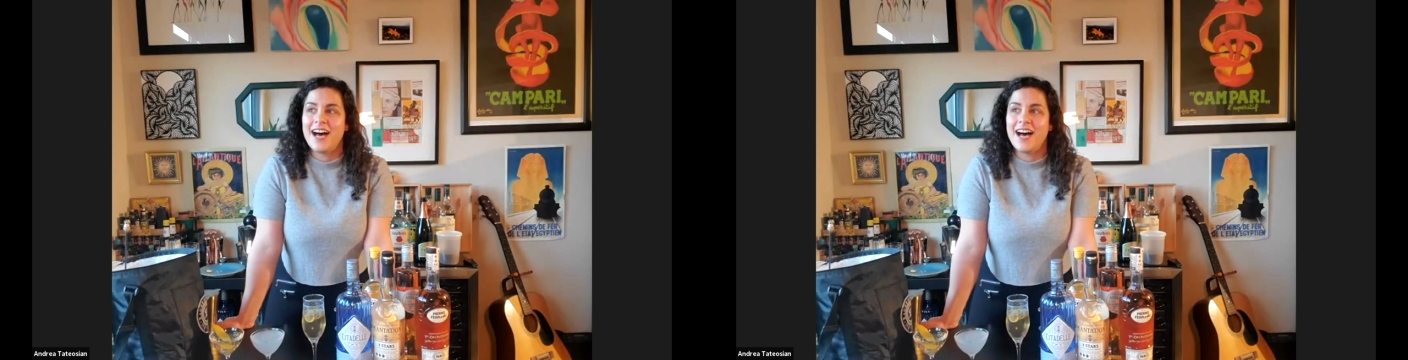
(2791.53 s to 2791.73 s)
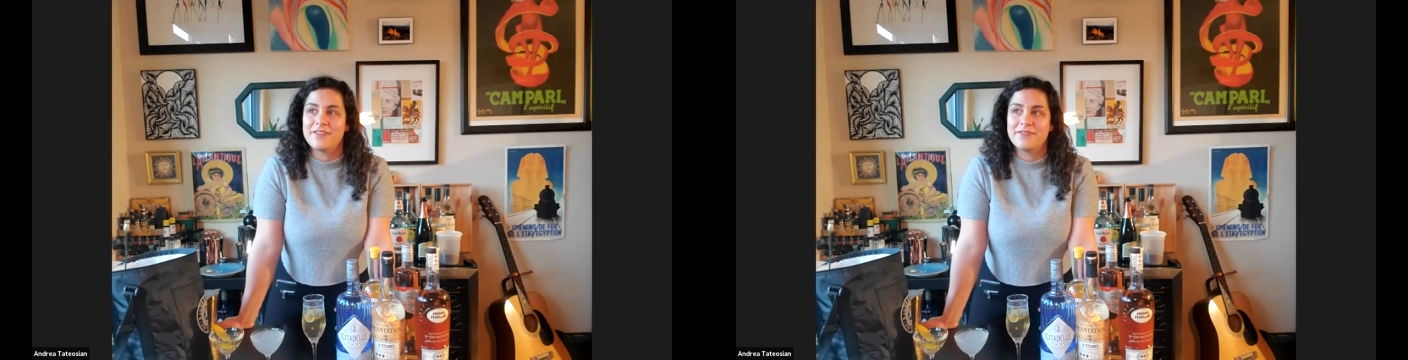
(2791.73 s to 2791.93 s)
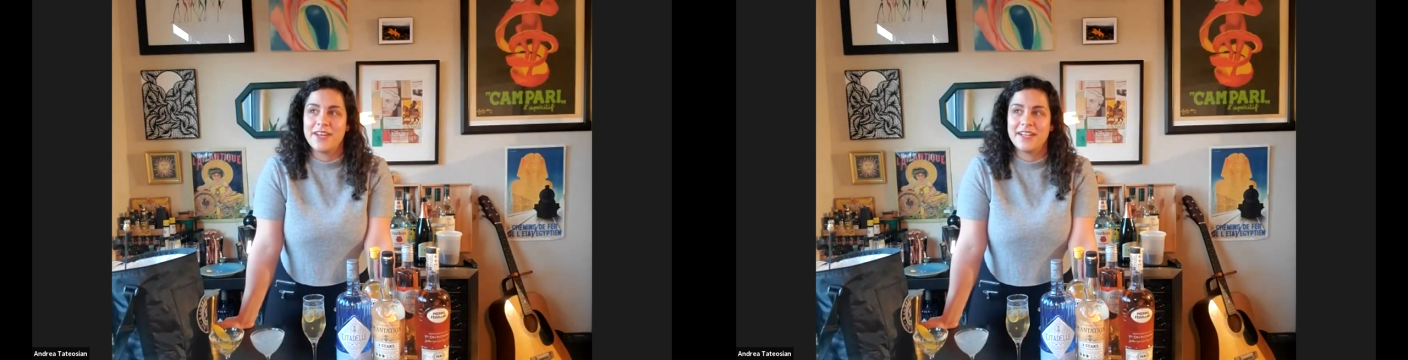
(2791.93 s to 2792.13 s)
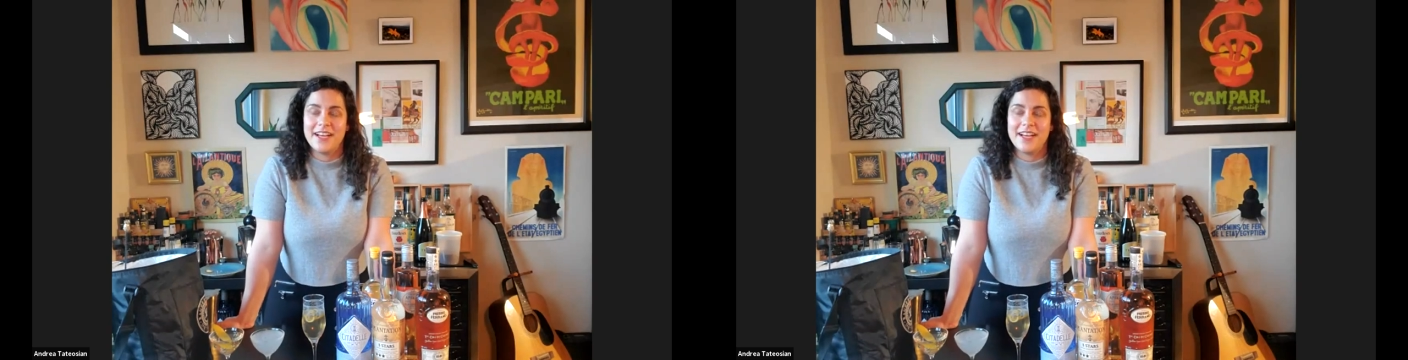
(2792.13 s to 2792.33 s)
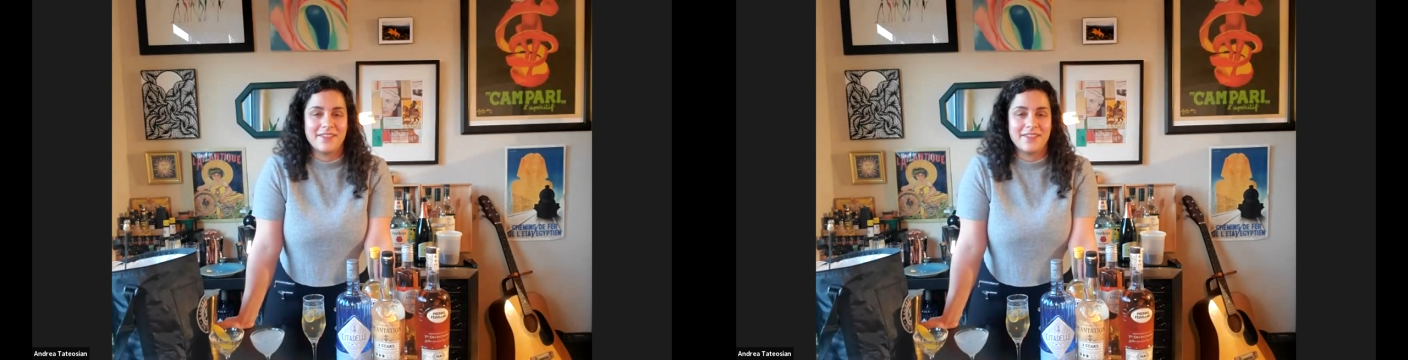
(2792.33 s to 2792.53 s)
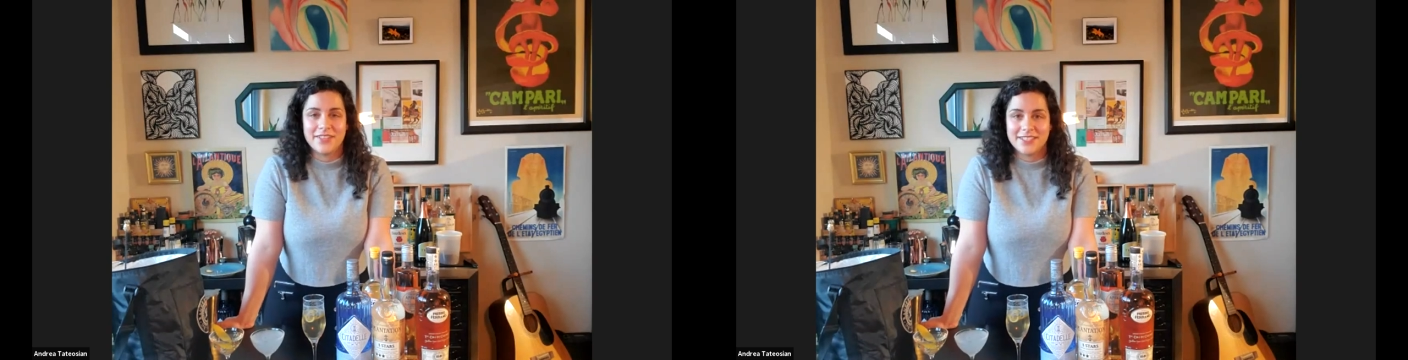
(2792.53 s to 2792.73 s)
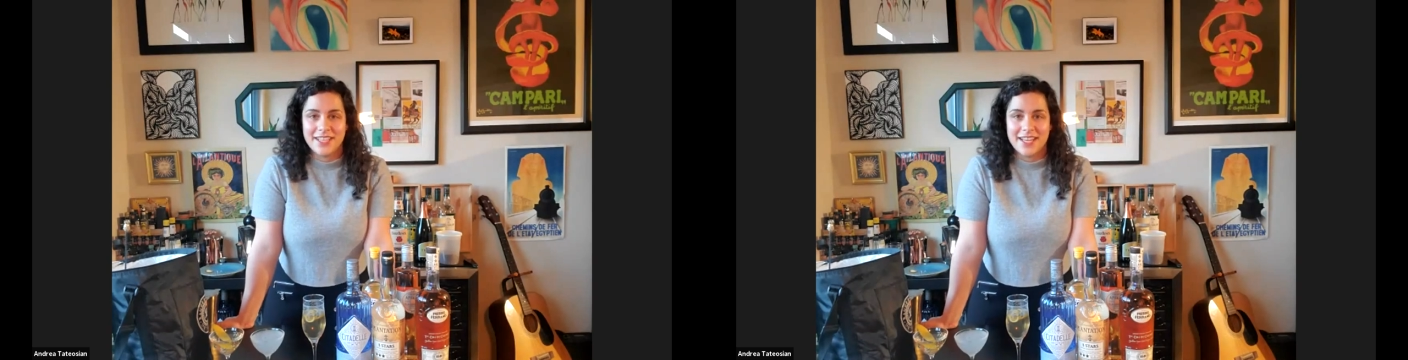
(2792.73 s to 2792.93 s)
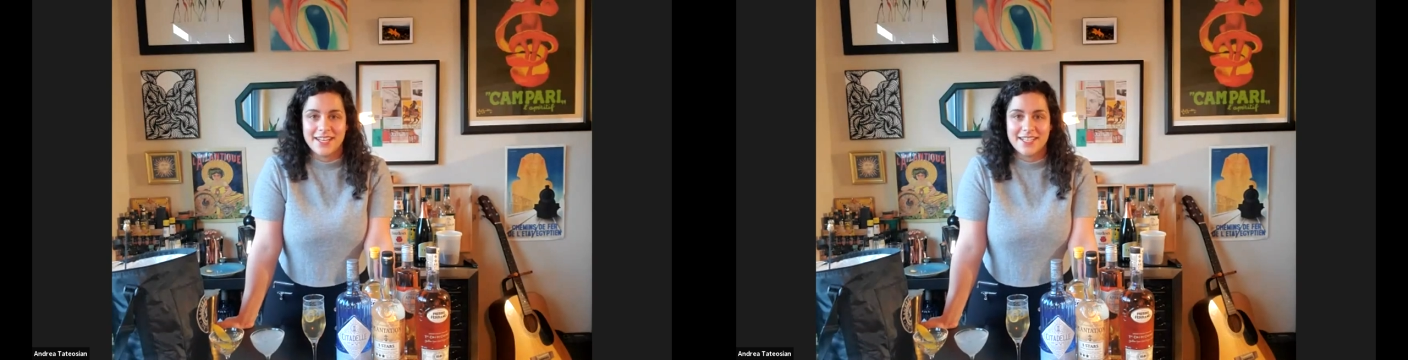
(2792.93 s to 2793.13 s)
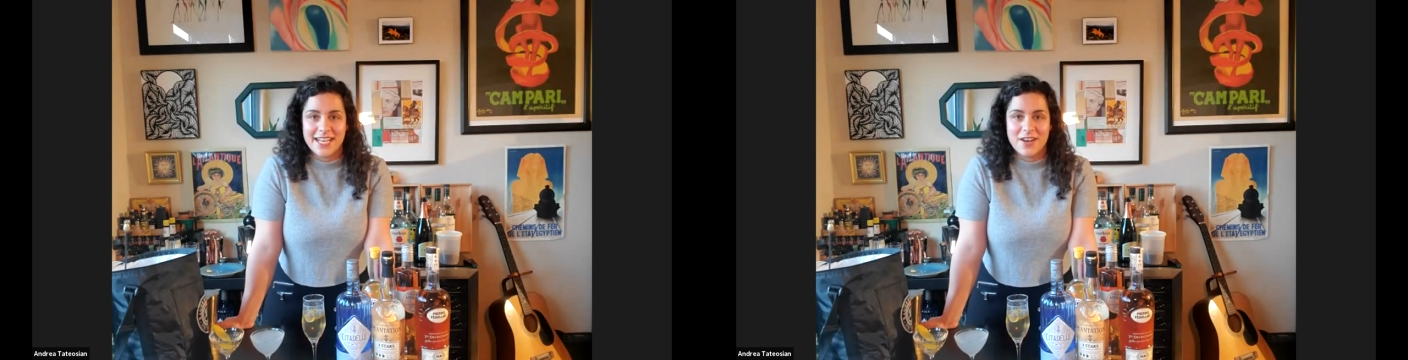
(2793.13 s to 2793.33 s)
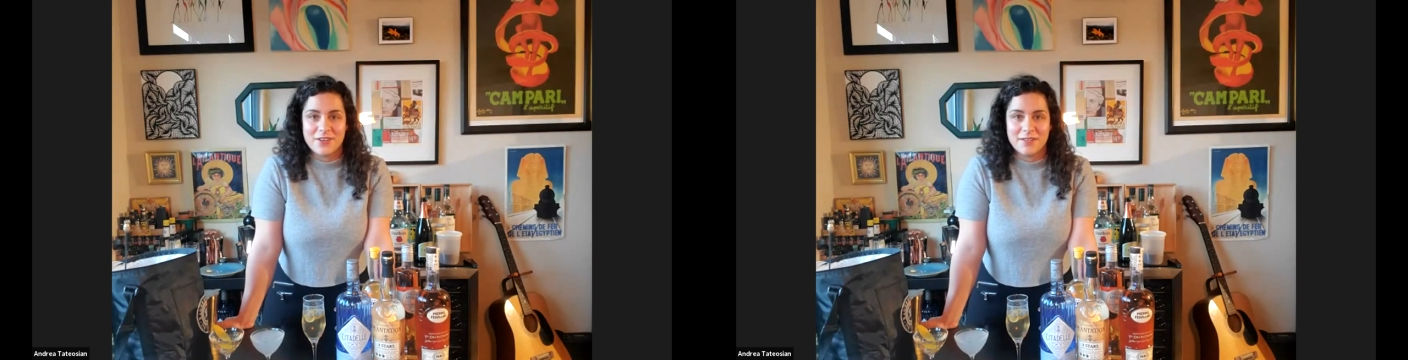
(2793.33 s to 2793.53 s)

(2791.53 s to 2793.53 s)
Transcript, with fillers: I felt I felt a lot of doubt.